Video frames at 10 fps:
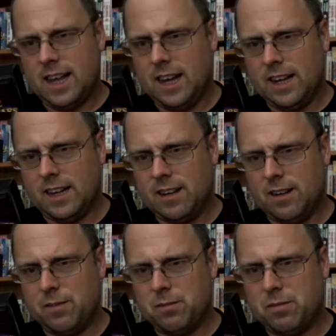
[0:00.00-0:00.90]

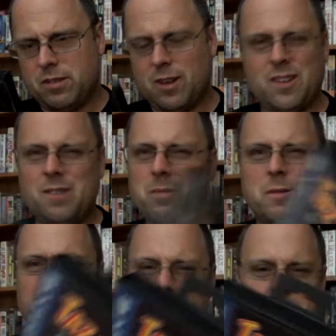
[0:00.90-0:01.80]
So you
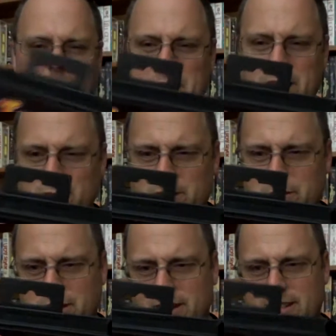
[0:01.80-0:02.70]
probably don't need a manual, to
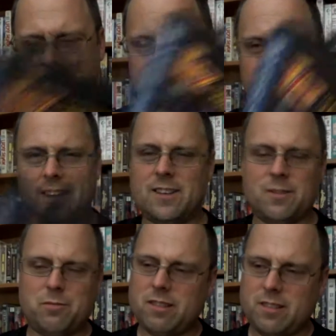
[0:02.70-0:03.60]
be honest. It's like, you know,
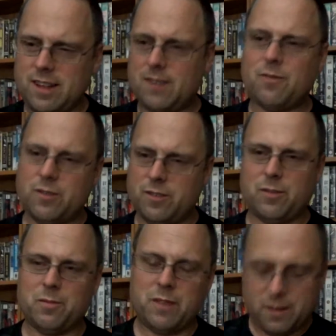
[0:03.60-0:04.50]
press that for
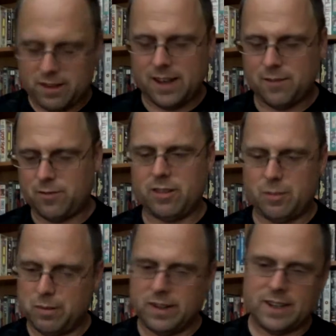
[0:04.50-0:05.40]
jump, that for
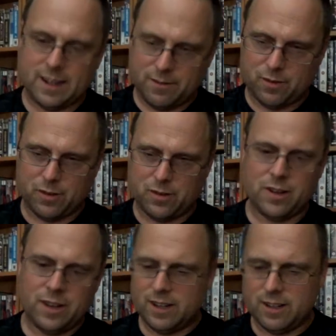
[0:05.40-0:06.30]
spin, that for
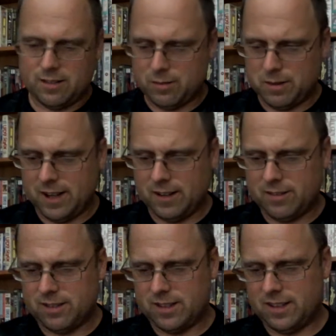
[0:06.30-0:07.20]
something
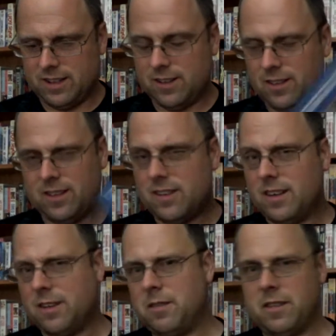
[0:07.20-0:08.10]
else, and you know, you
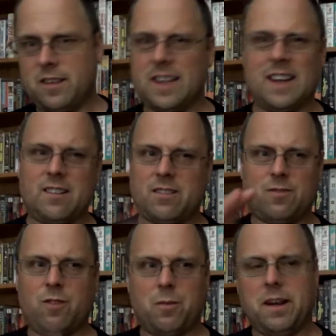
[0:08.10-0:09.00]
gotta get
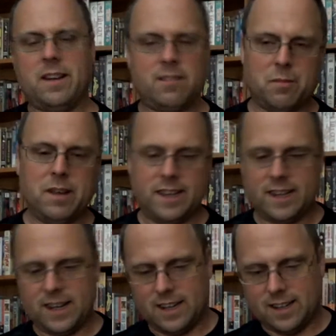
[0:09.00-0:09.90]
from A to B
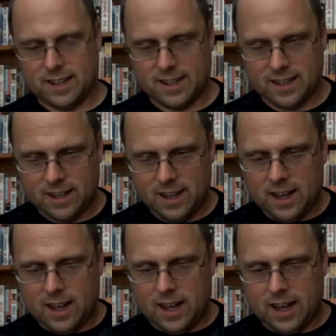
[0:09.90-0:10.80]
kind of thing.
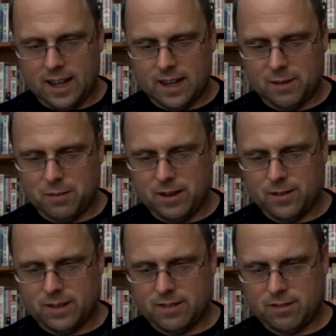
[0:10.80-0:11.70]
You know,
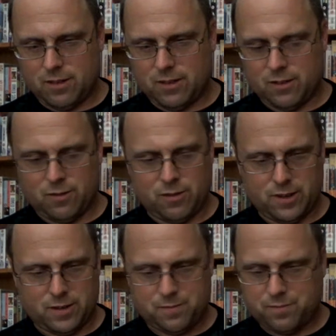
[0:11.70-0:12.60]
it's all good fun.